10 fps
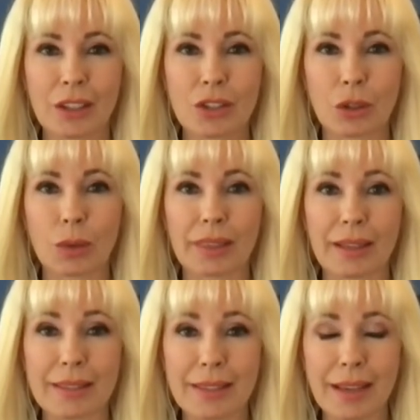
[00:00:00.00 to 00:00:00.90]
So, what
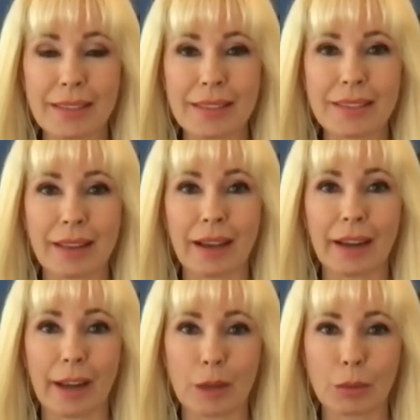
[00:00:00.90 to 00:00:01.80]
that says is that
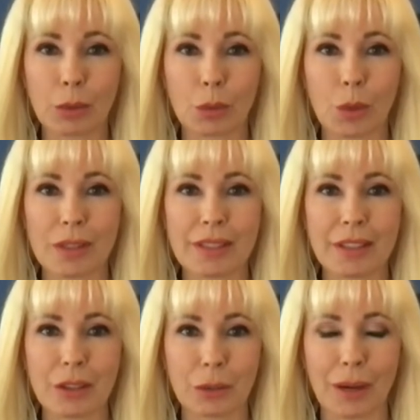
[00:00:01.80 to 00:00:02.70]
Amber was
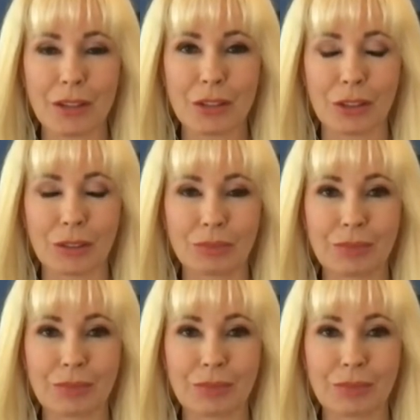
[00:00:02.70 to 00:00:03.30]
the aggressor.